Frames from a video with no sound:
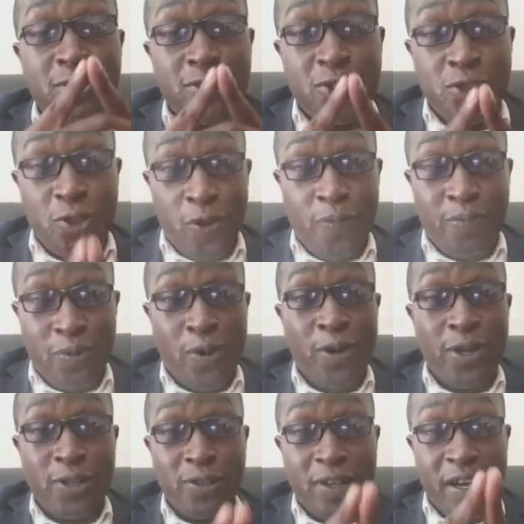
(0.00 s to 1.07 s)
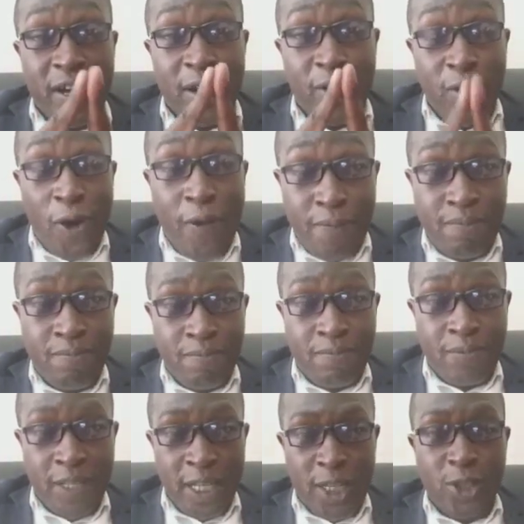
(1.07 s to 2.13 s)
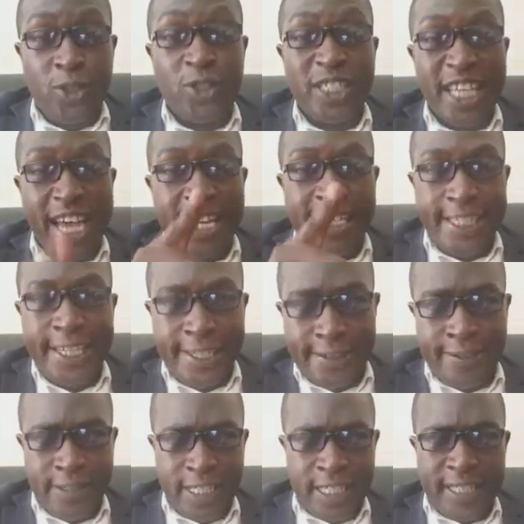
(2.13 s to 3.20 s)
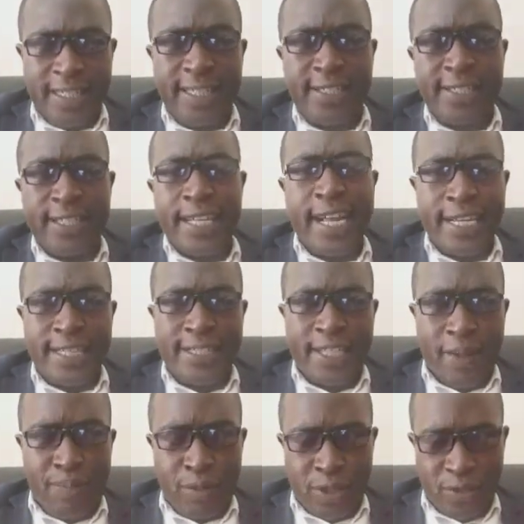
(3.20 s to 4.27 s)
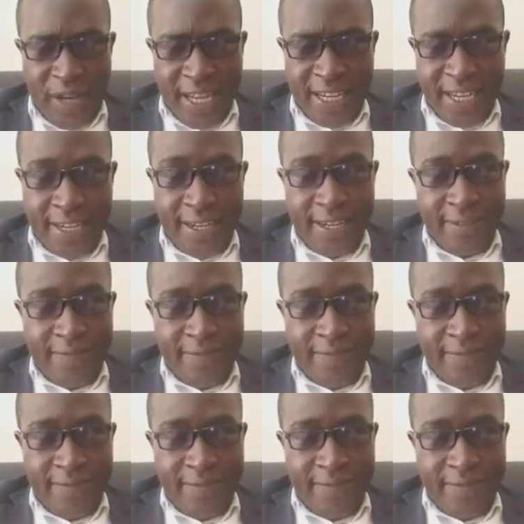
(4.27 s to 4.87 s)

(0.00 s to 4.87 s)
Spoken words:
stop going to our home, not until these illegalities are put to an end.